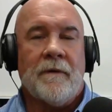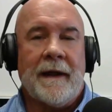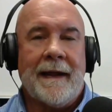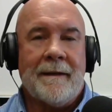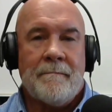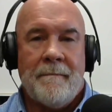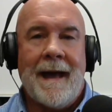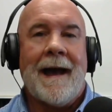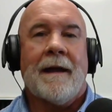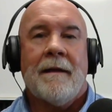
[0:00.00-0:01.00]
bringing it
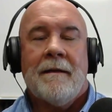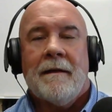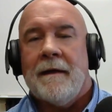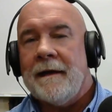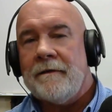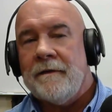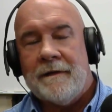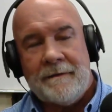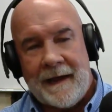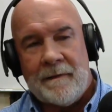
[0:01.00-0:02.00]
back uh, to
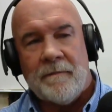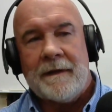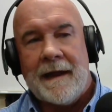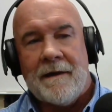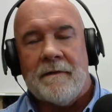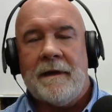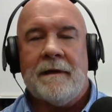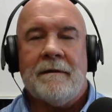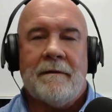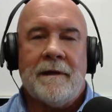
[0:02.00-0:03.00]
the table now
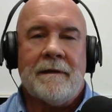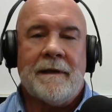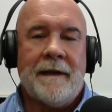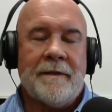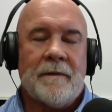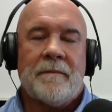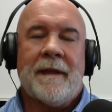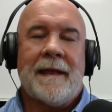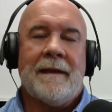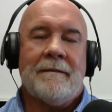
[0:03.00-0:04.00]
in, in getting their
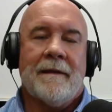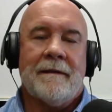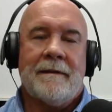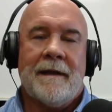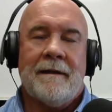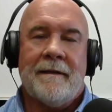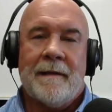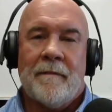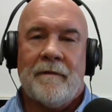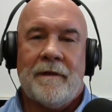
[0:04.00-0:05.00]
planning done, getting
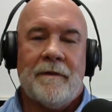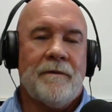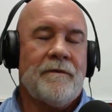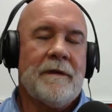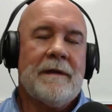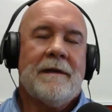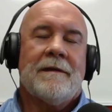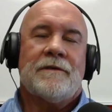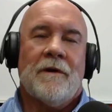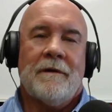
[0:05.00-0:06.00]
the MOUs
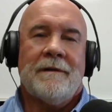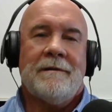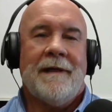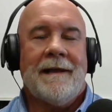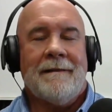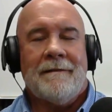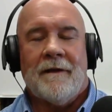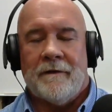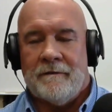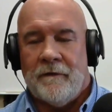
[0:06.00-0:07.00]
started, getting
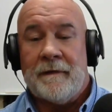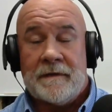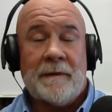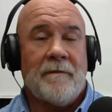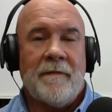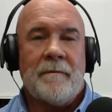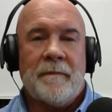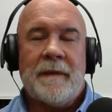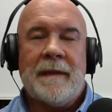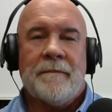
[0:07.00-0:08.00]
or, or in some of
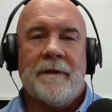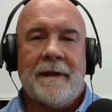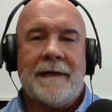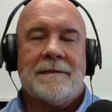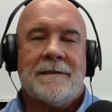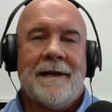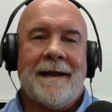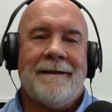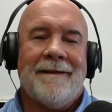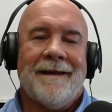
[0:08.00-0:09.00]
them in place,
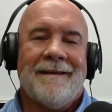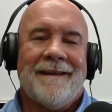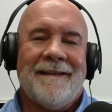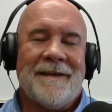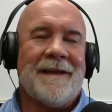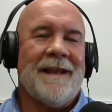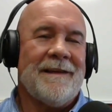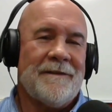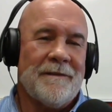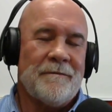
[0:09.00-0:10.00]
and uh, and then
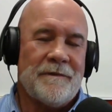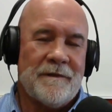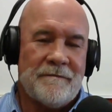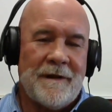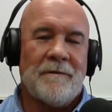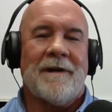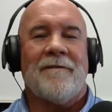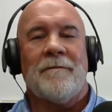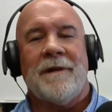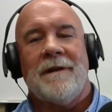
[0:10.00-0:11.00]
getting to the, to the federal
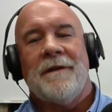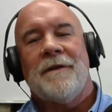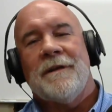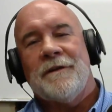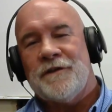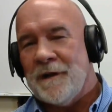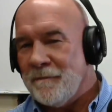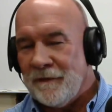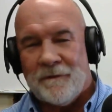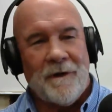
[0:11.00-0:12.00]
government
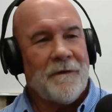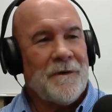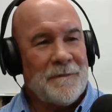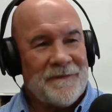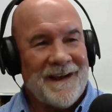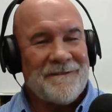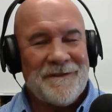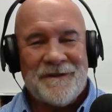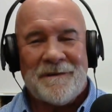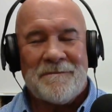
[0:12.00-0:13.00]
jumping through all the hoops they have
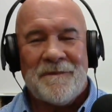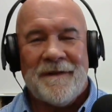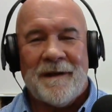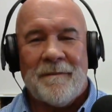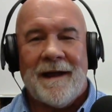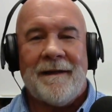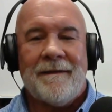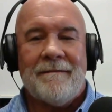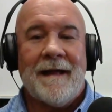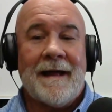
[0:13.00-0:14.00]
to jump through there. But
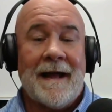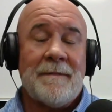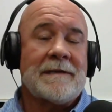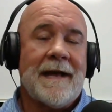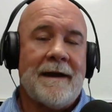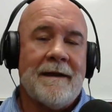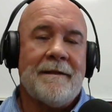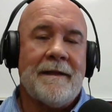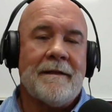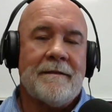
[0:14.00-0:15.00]
I, uh, I'm excited.
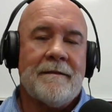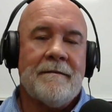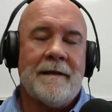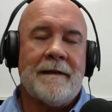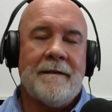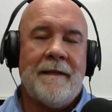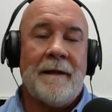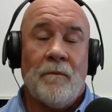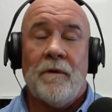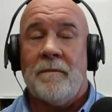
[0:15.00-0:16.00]
I think that, that
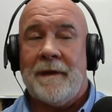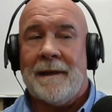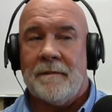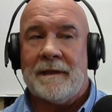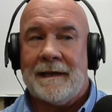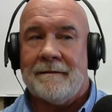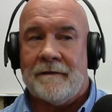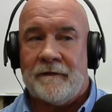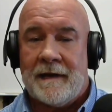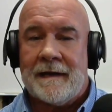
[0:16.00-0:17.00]
they will be able to get
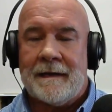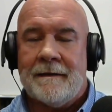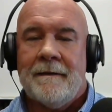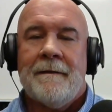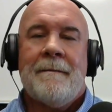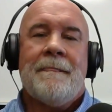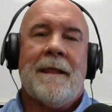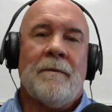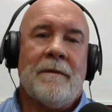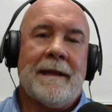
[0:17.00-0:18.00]
this done.
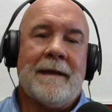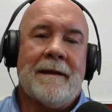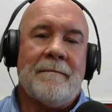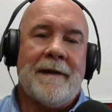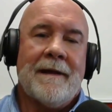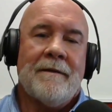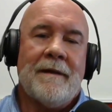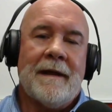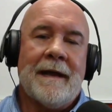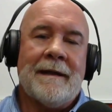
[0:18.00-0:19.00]
And when they come
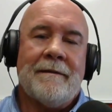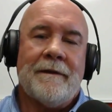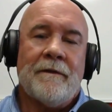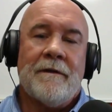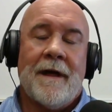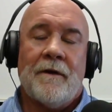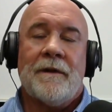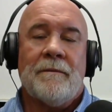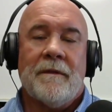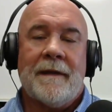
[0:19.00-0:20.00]
down, uh, you know, not
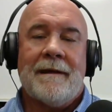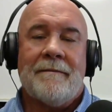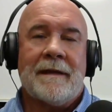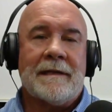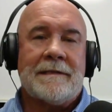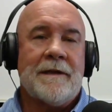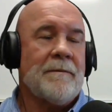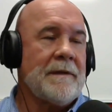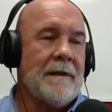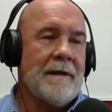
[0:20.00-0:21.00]
only will they have the casino,
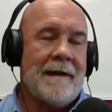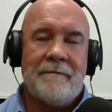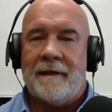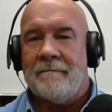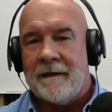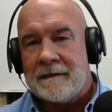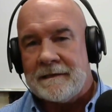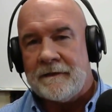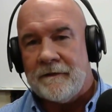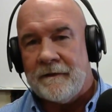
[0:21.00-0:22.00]
but they'll have the event
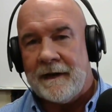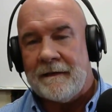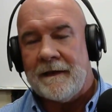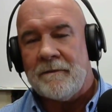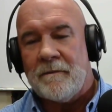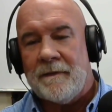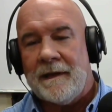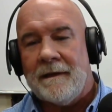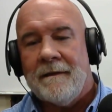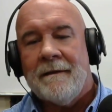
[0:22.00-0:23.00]
center that I think will
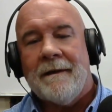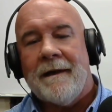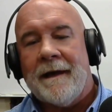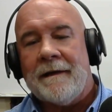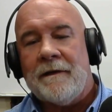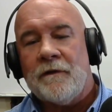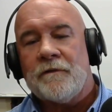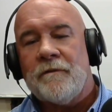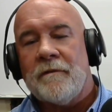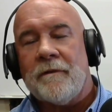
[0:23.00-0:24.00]
be uh,
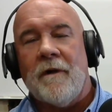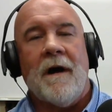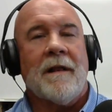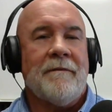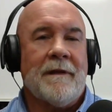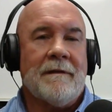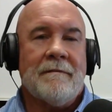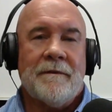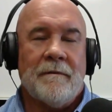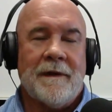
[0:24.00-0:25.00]
useful for all of
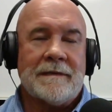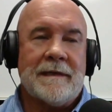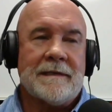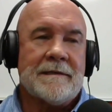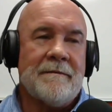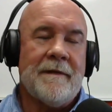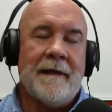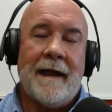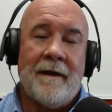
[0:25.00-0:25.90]
the, the residents of the